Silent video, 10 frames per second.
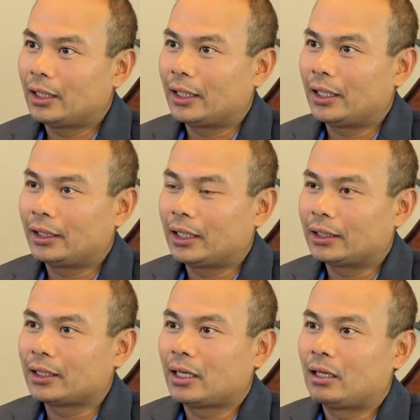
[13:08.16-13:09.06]
at
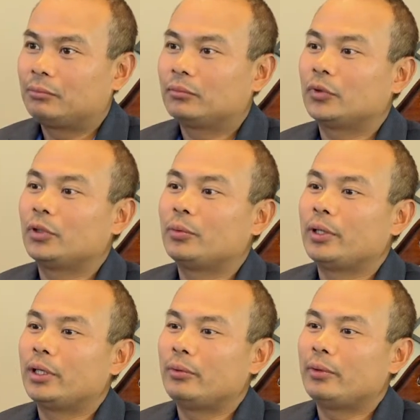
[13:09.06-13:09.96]
that time.
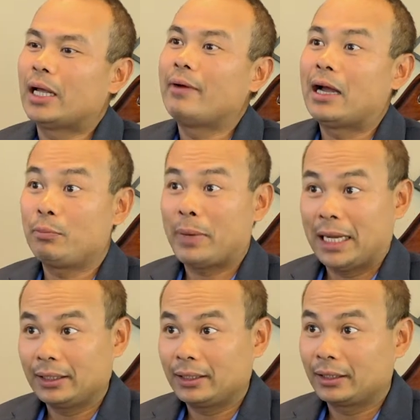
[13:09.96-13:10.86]
We have our
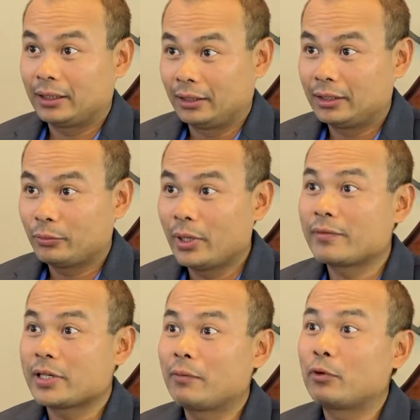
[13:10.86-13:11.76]
patent attorneys. We
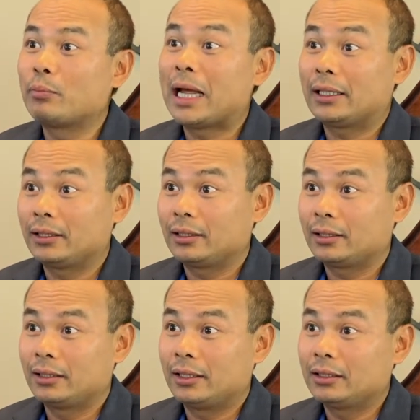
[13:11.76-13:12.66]
have several patent
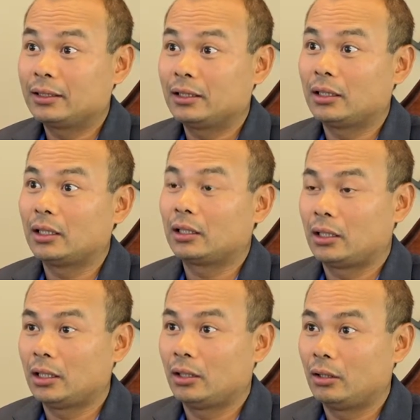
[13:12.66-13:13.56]
attorneys
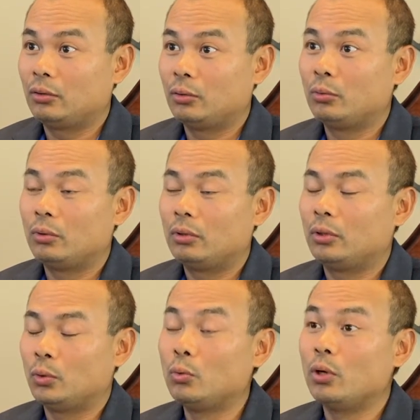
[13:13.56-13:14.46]

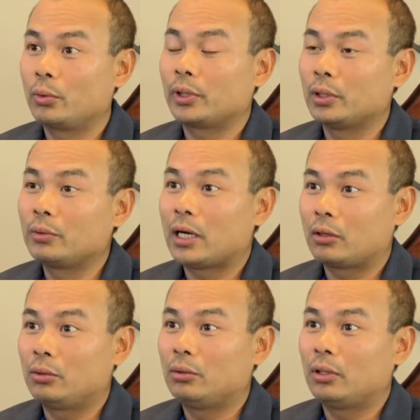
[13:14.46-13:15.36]
who work with
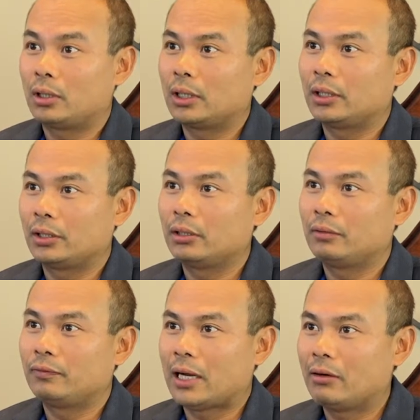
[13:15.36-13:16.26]
Luraco
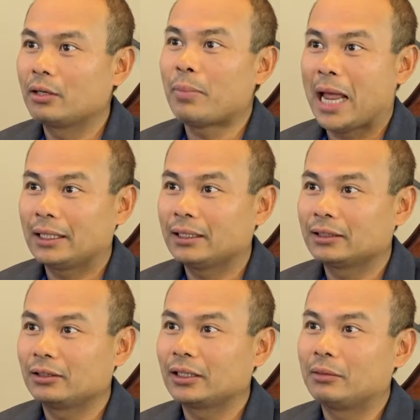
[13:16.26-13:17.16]
on filing
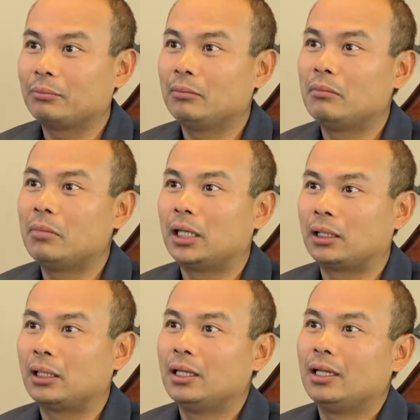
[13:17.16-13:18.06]
patents and all that,
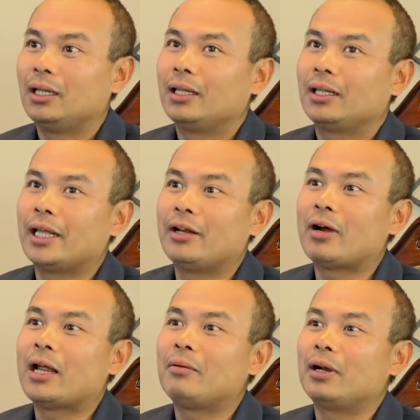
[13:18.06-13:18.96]
but they
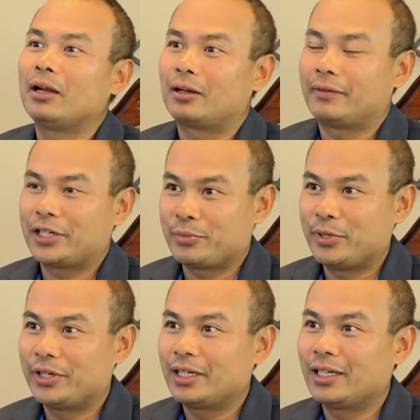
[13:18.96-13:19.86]
don't have a lot of
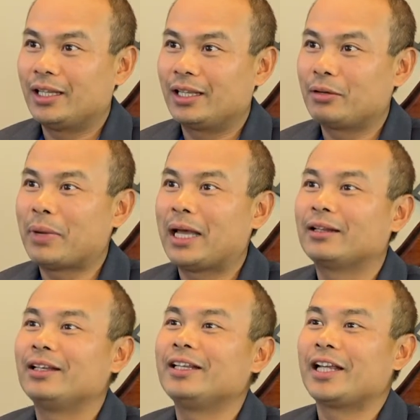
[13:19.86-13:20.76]
experience in the
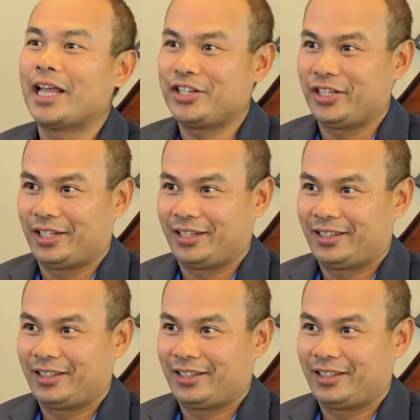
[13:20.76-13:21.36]
patent litigation.